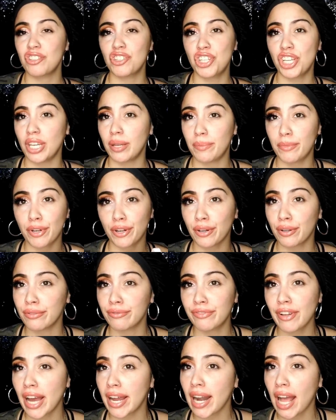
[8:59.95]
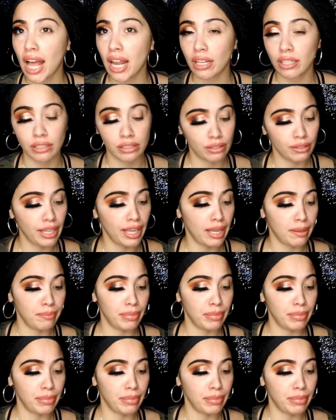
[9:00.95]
cheap, girl. $5. You can't